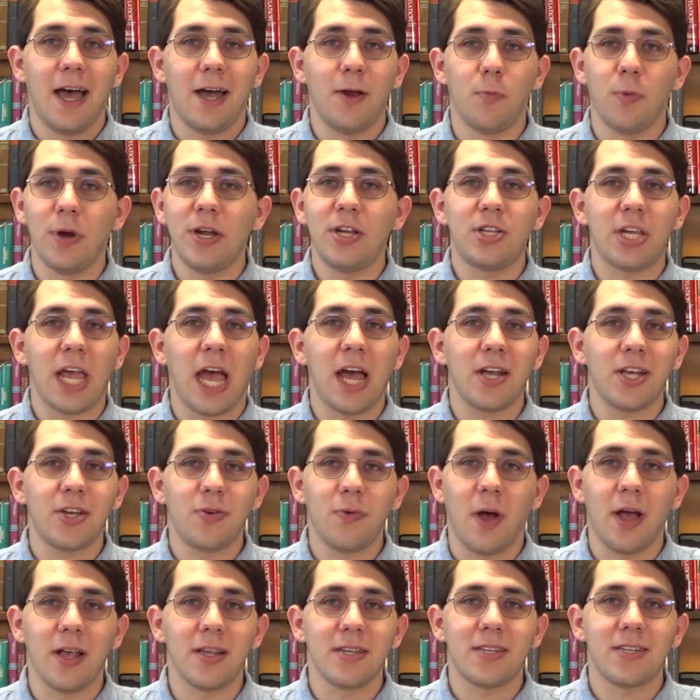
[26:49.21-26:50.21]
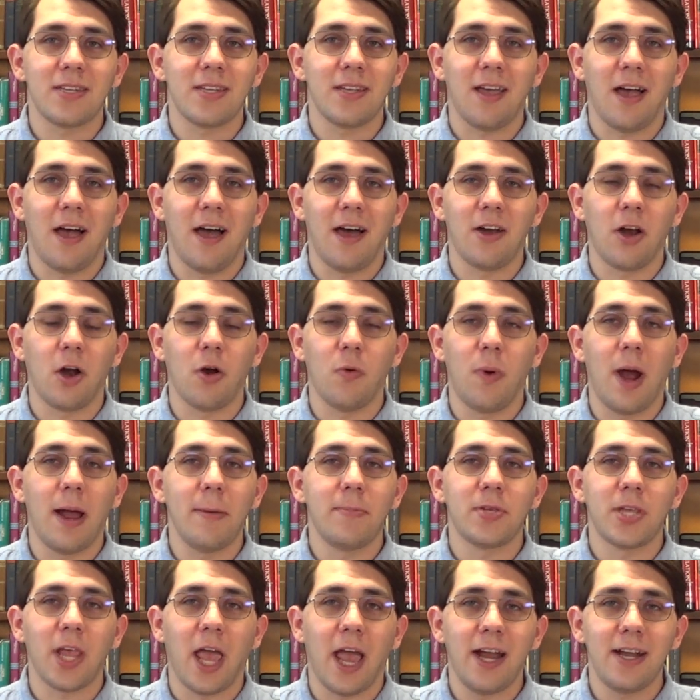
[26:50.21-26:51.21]
reach out to us on our
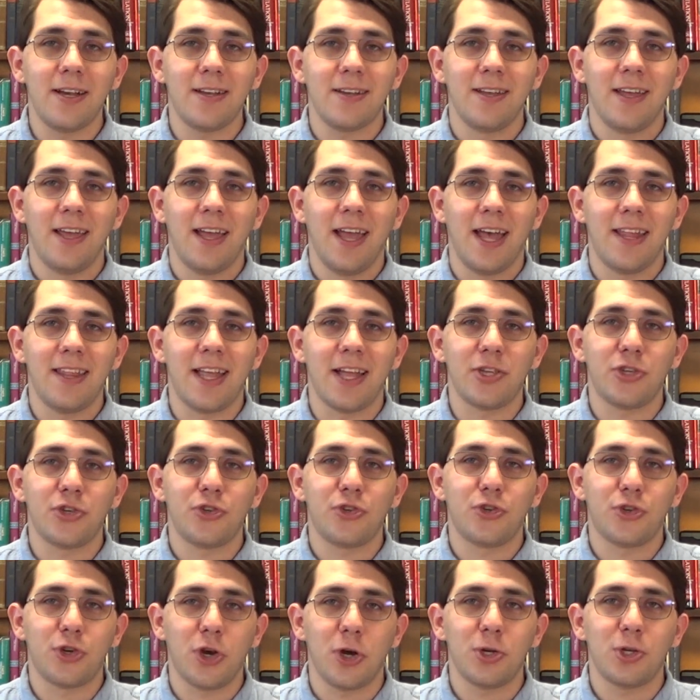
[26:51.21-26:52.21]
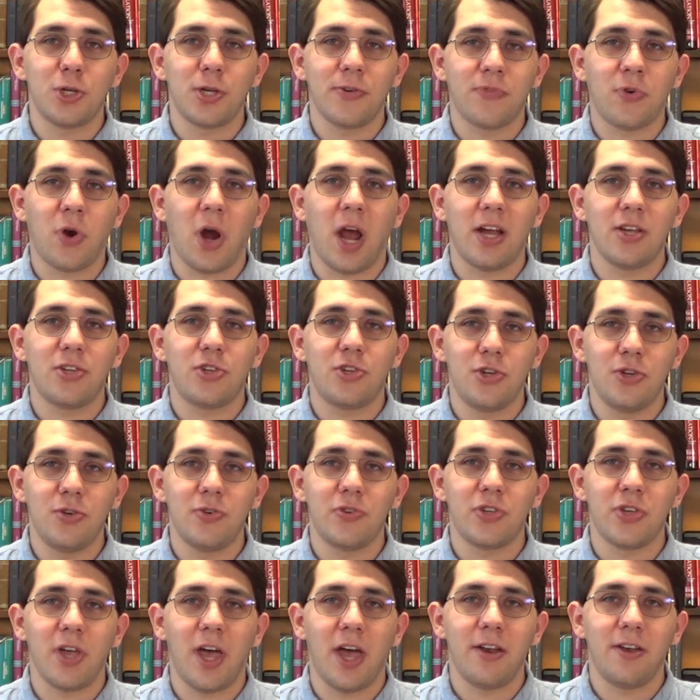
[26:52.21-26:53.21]
website. That's
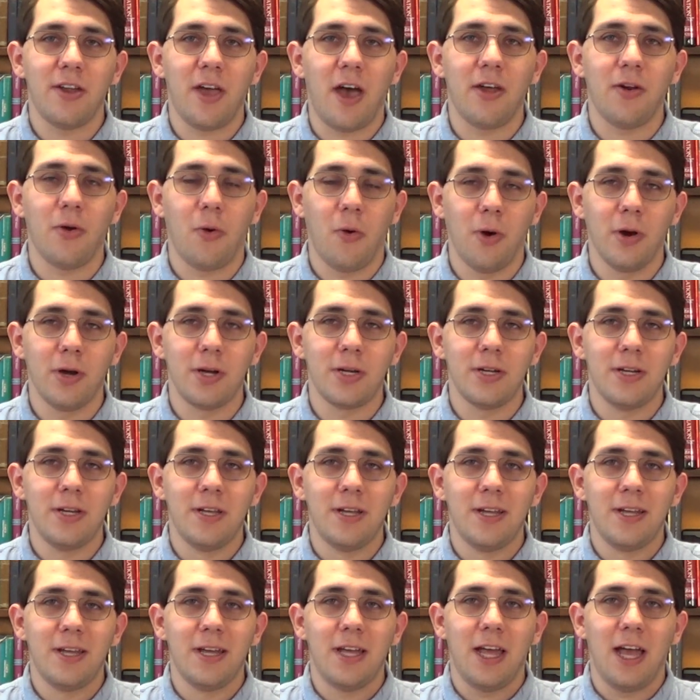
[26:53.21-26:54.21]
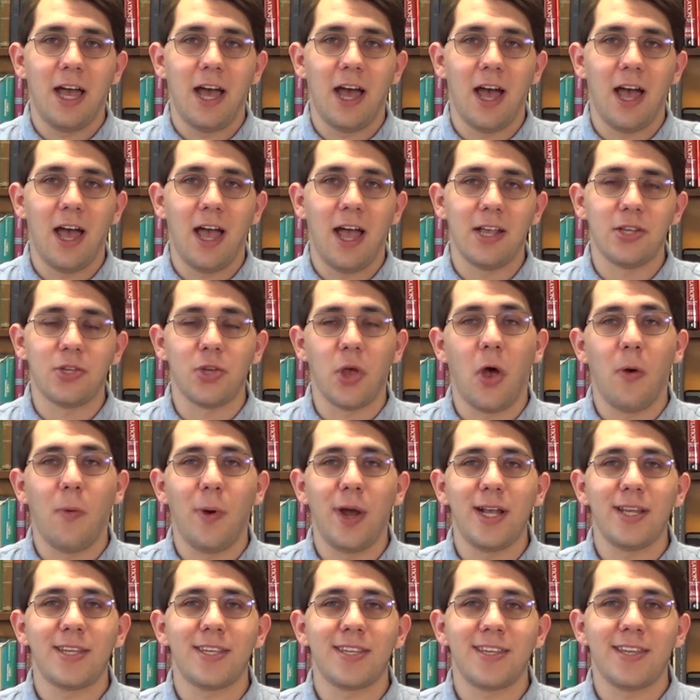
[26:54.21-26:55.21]
churchofchristtucson.org. As
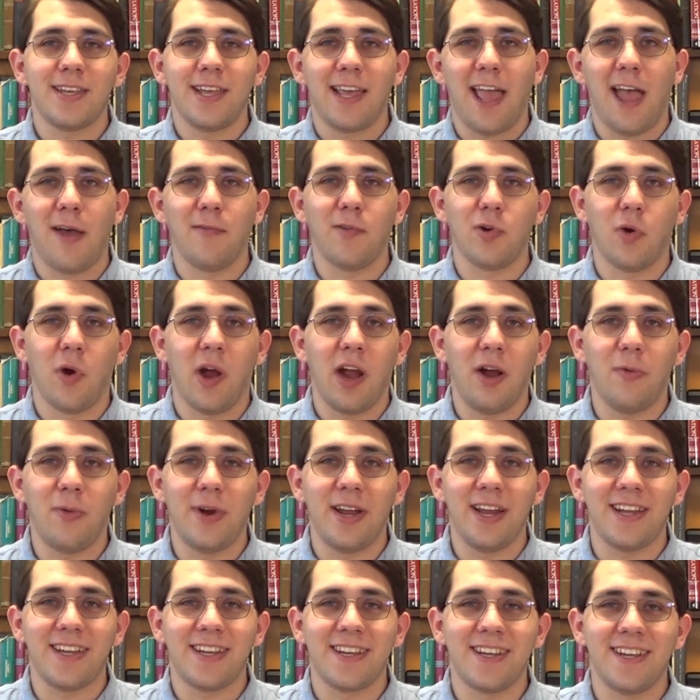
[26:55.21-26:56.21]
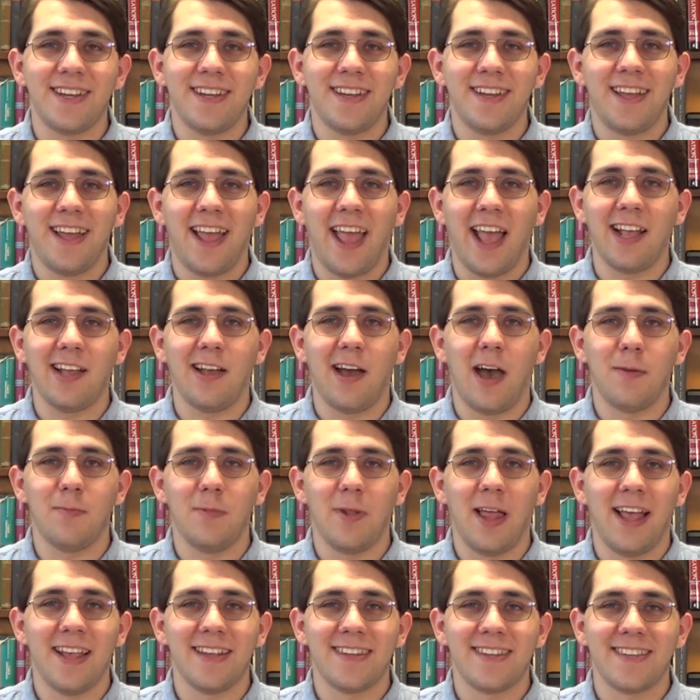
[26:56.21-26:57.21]
always, have a great week, and God
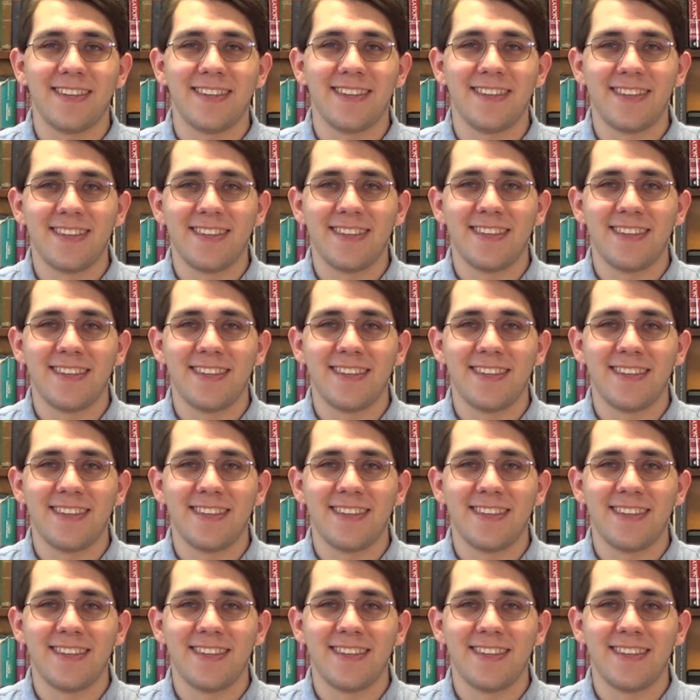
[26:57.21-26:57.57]
bless.